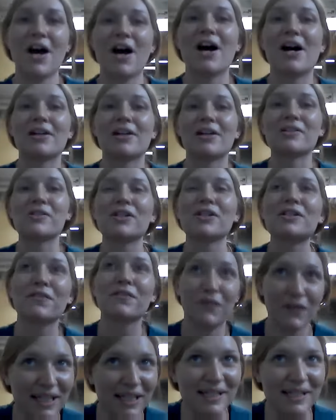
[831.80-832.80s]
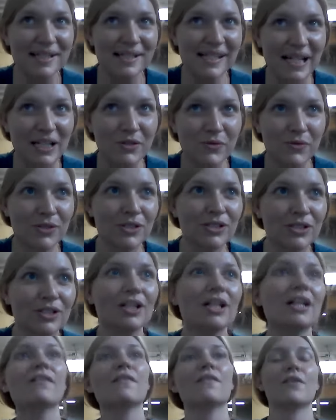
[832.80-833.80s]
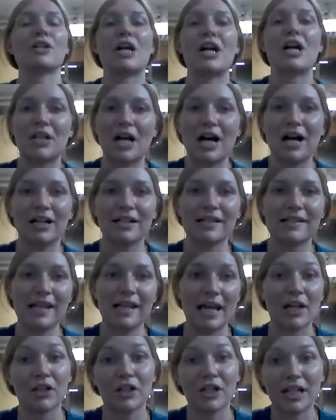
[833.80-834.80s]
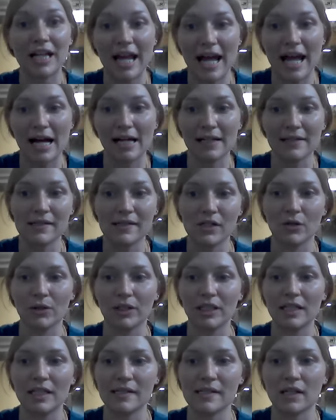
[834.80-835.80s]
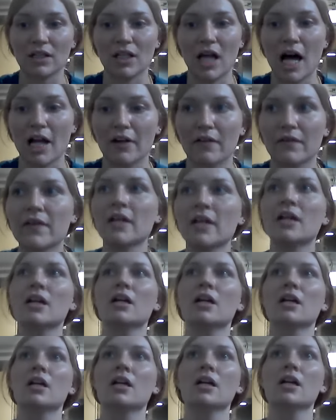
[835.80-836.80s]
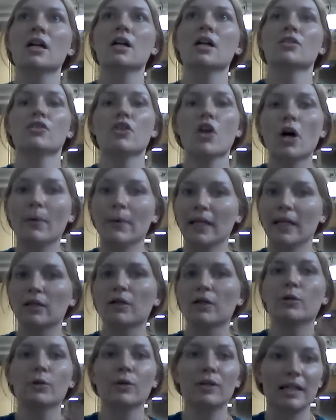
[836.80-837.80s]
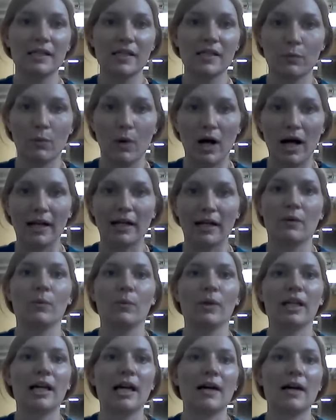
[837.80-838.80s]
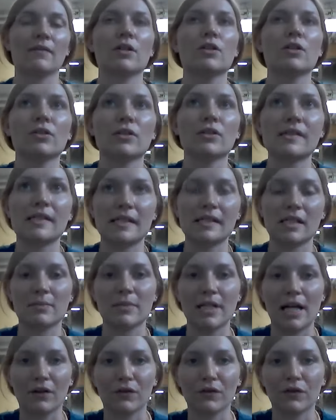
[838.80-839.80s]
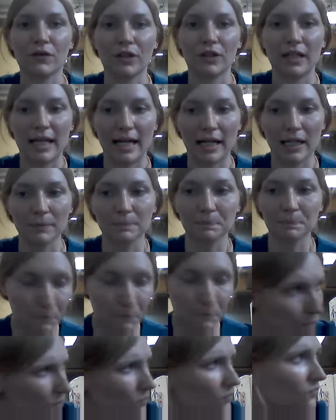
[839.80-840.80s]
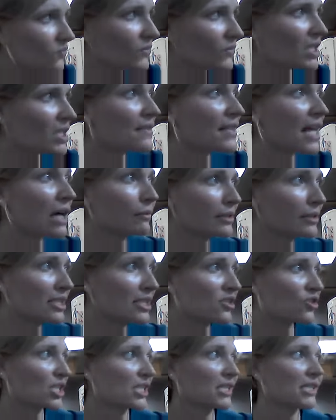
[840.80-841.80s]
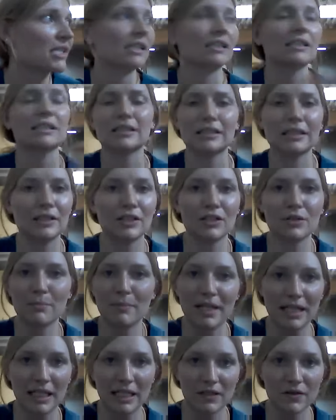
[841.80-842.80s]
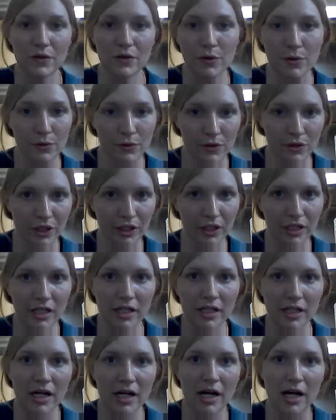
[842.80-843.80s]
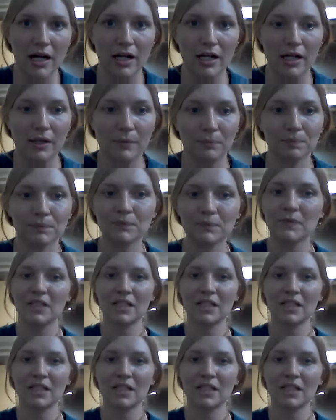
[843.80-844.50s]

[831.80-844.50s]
a strict feeding schedule for our dogs and our cats. So it is a lot of knowing who gets what, and we have a whole system down for that. That was just a little mini tour. I